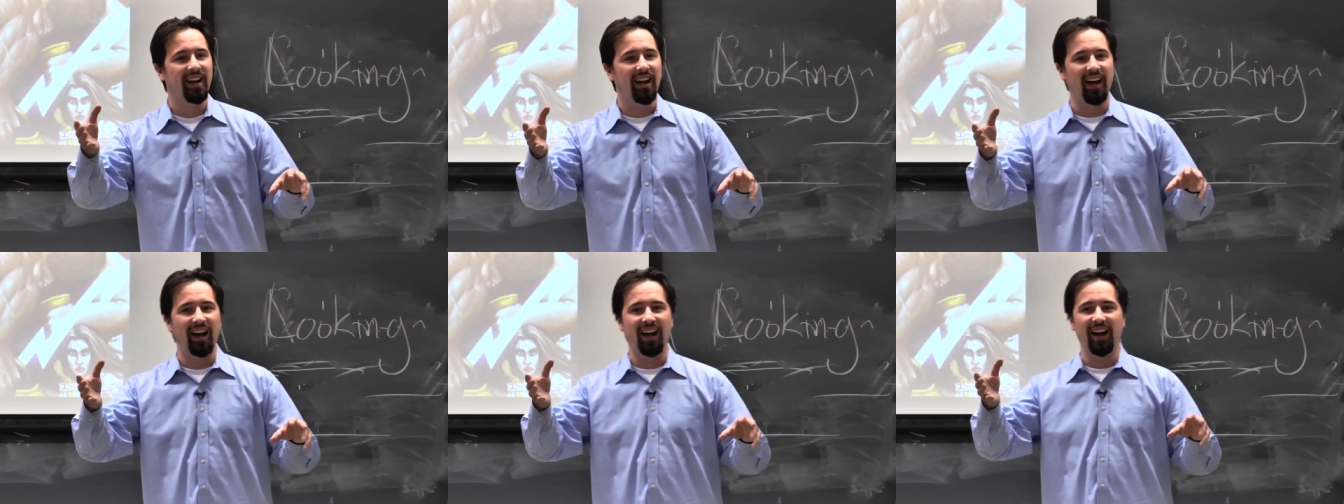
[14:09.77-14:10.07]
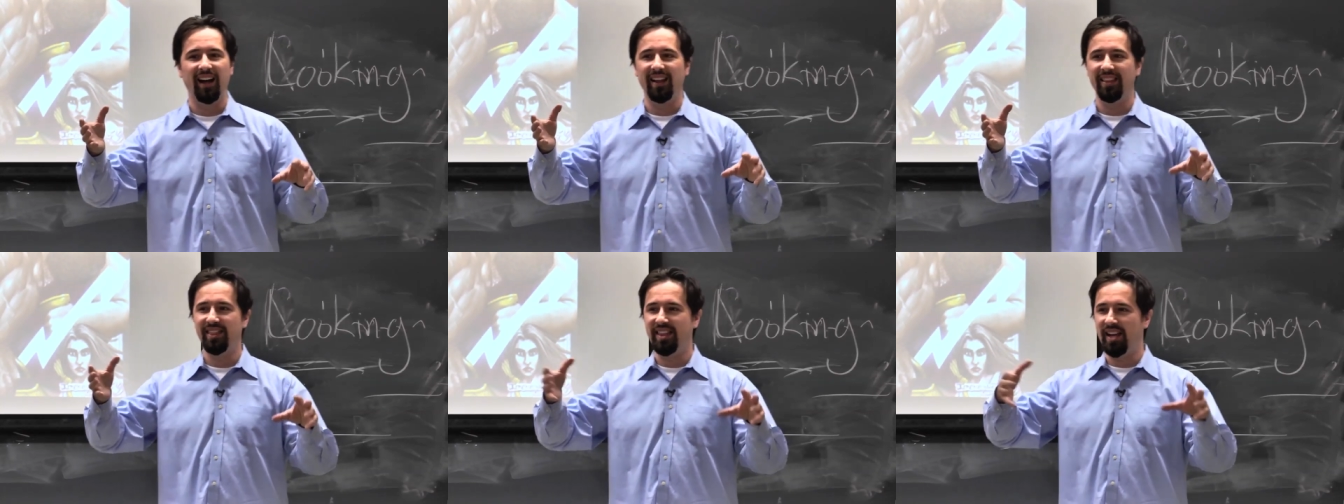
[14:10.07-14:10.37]

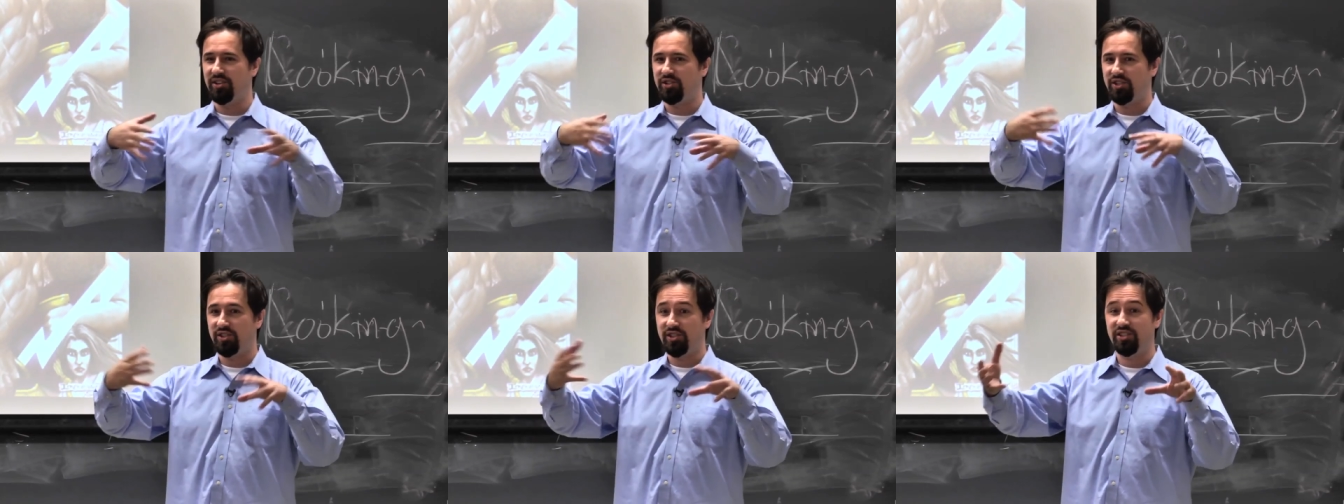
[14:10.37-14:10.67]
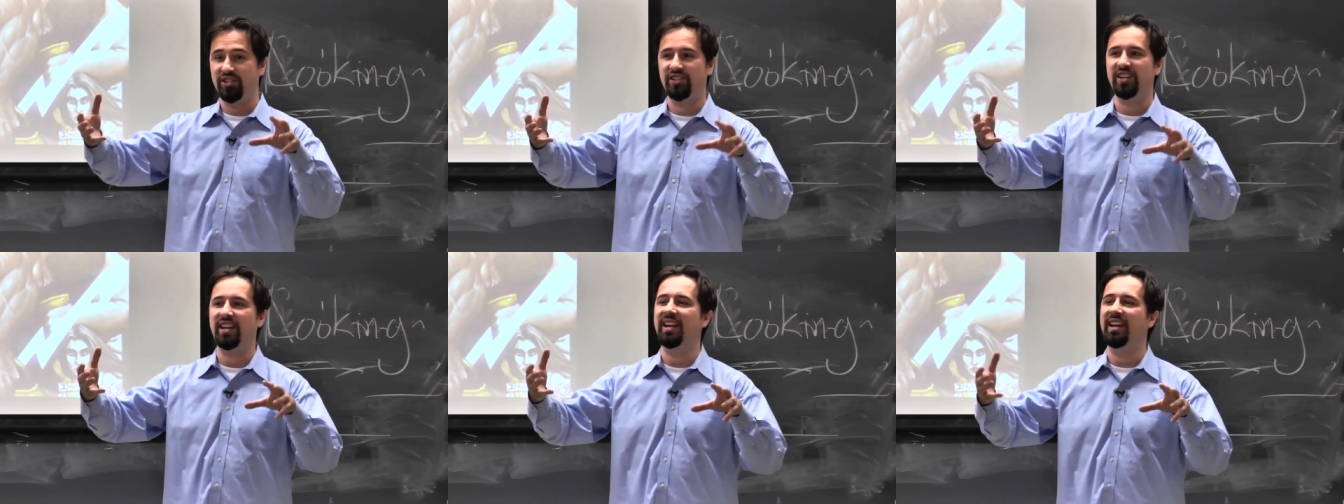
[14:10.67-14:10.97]
uh, there's a
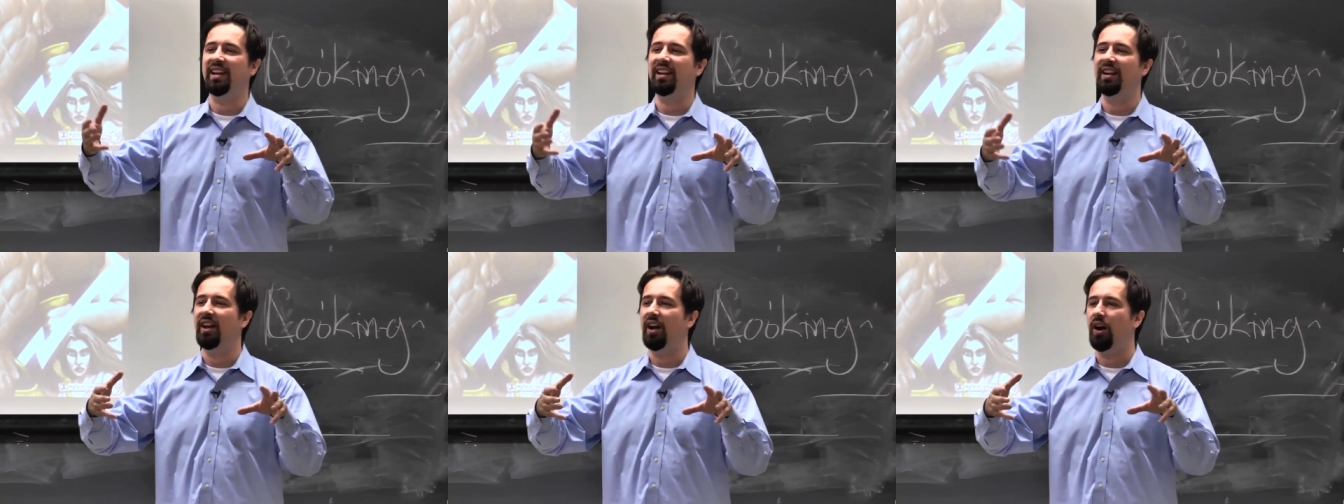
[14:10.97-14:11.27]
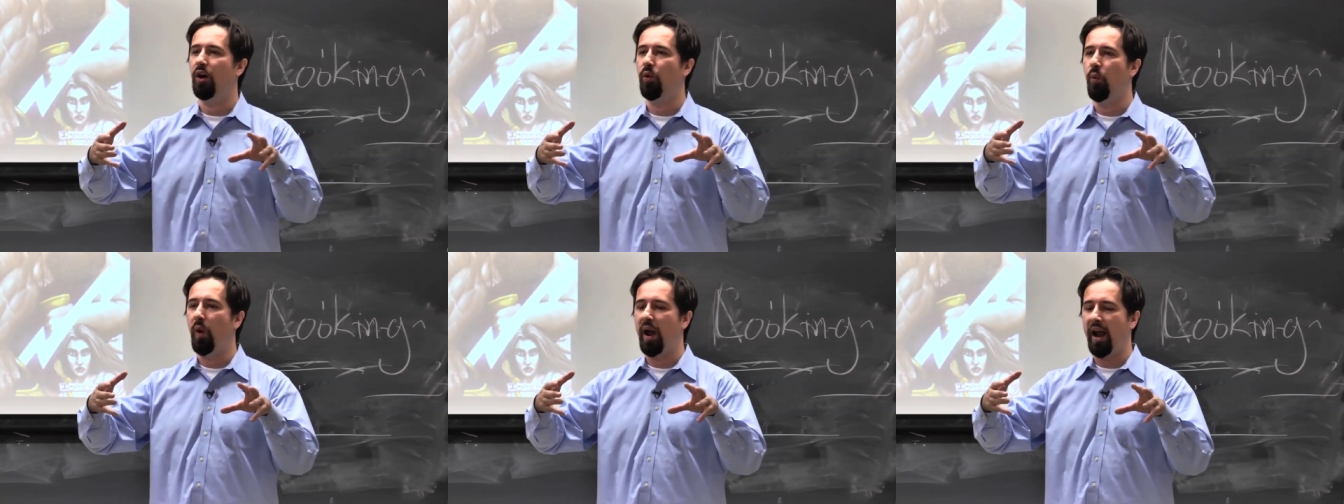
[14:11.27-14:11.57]
scene
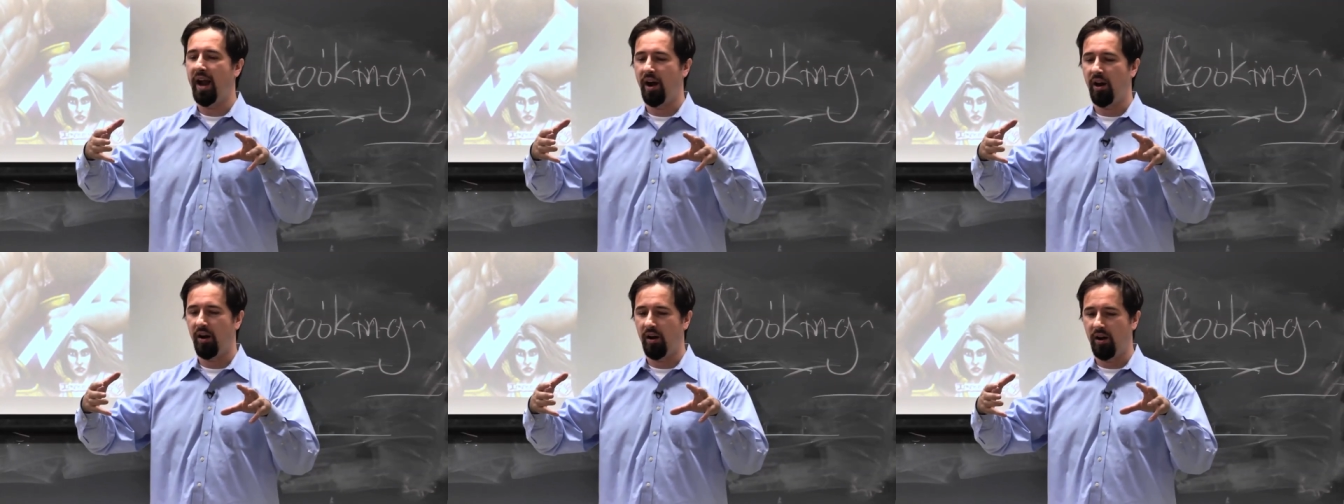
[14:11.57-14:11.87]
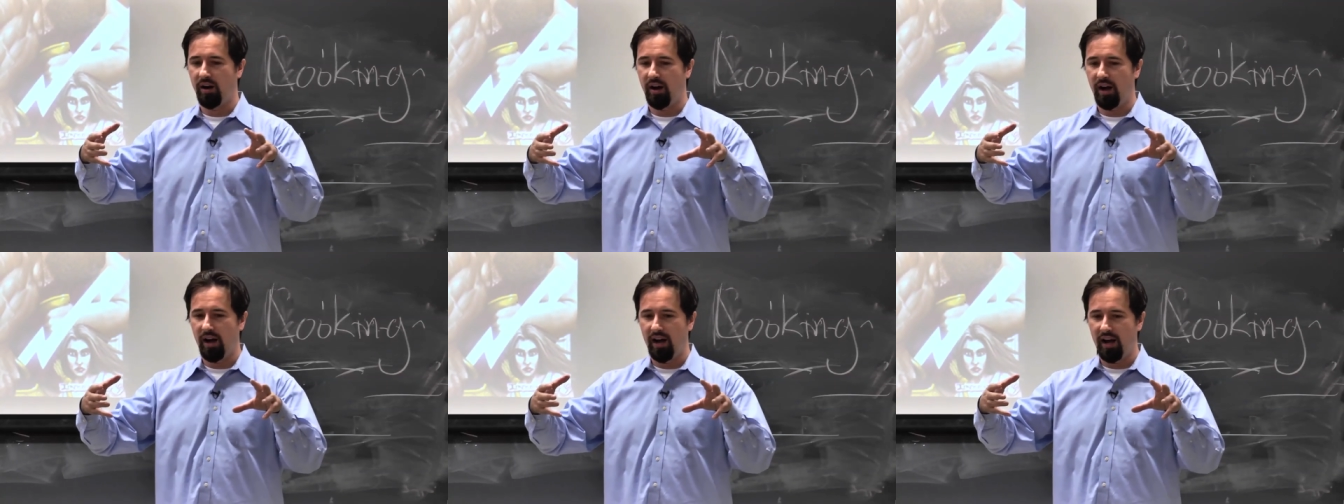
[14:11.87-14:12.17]

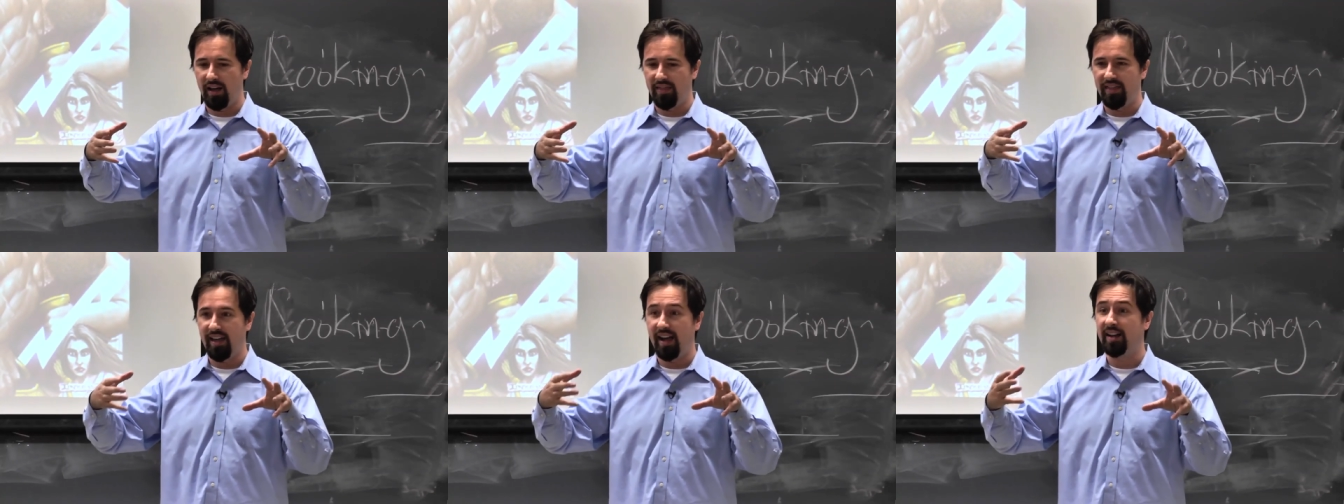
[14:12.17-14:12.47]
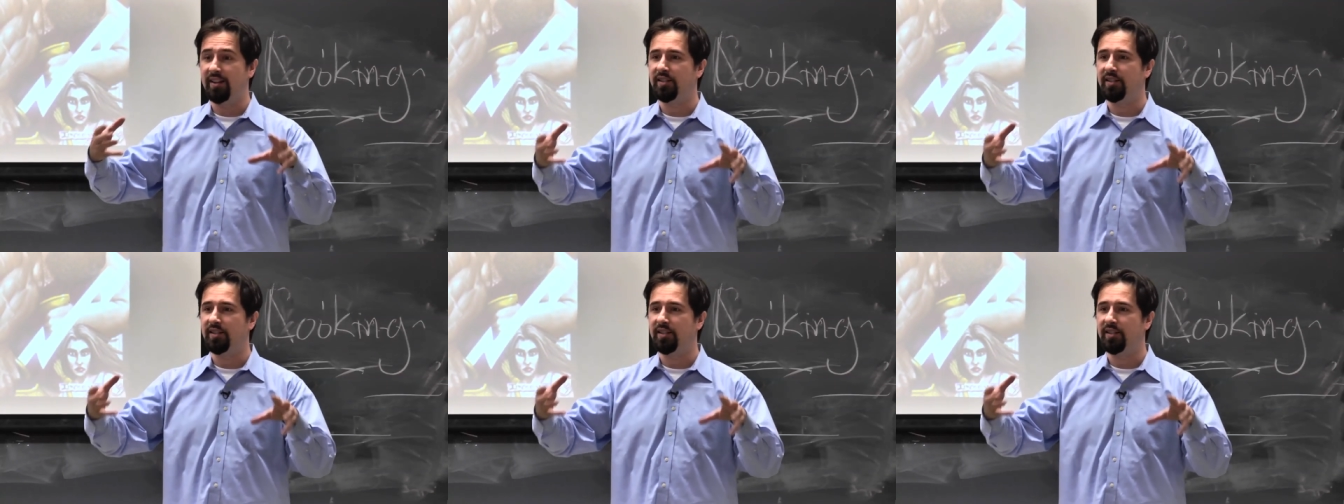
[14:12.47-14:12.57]
where uh, they